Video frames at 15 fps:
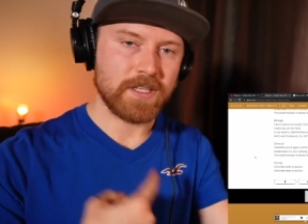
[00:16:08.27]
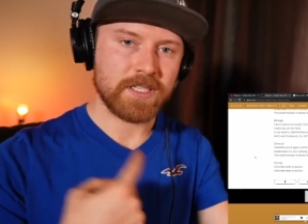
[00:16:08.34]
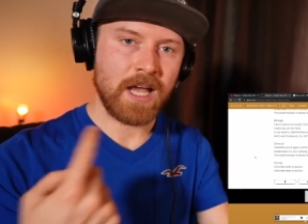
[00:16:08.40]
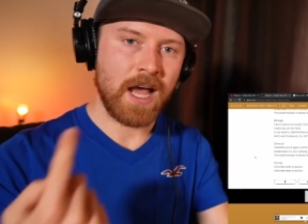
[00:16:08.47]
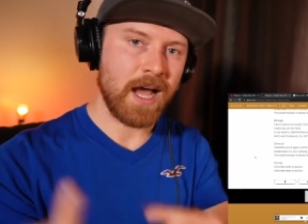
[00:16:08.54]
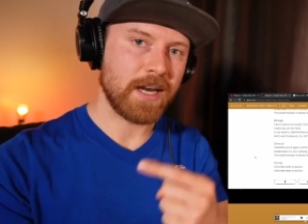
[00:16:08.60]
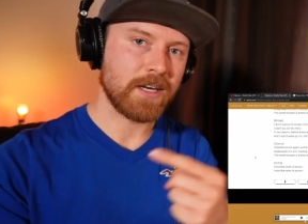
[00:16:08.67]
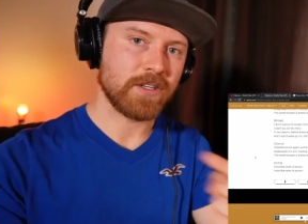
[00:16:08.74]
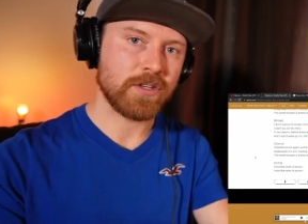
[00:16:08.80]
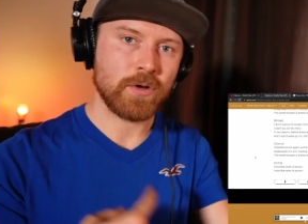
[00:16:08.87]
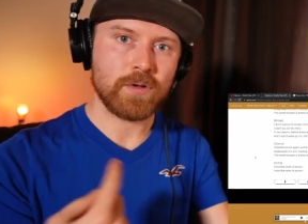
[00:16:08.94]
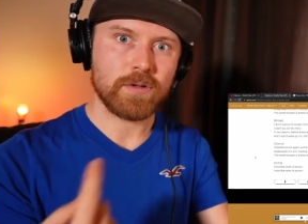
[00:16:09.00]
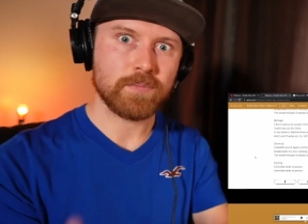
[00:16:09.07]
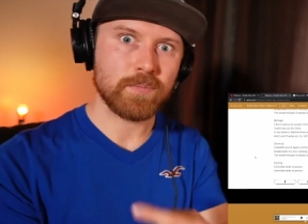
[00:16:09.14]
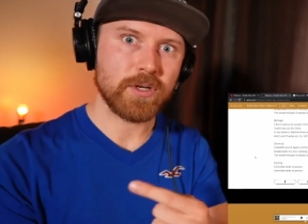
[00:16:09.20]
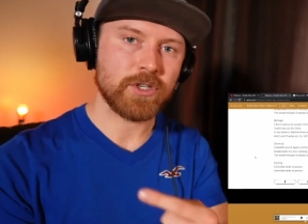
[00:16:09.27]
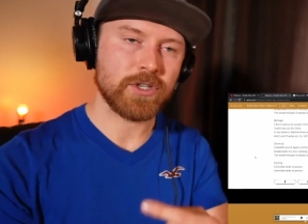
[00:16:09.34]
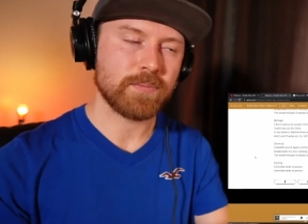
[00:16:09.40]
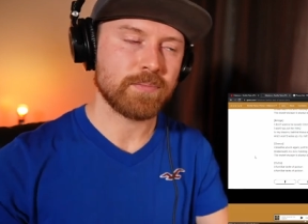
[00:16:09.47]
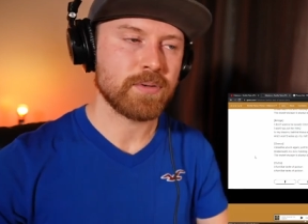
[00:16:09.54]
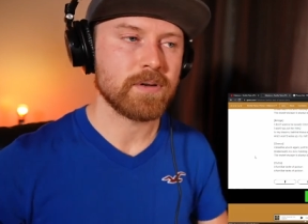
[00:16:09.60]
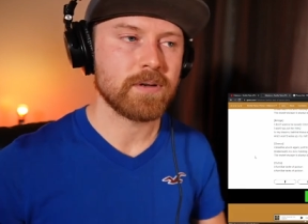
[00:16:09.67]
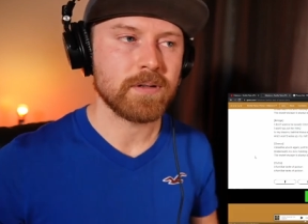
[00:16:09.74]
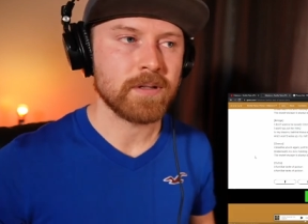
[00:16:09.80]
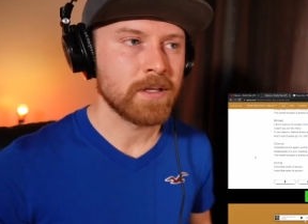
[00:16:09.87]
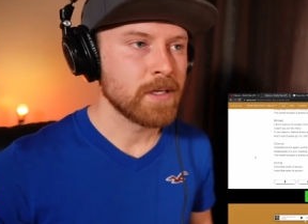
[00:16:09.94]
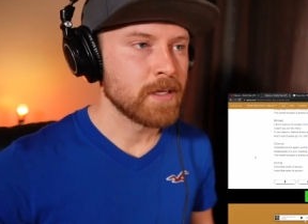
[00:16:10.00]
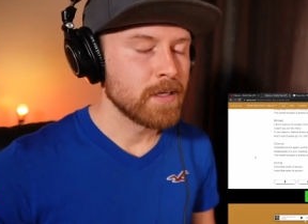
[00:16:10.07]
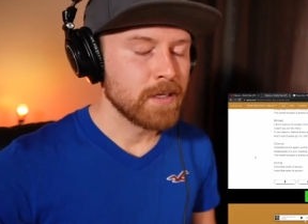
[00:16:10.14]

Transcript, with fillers: this hot and cold push and pull.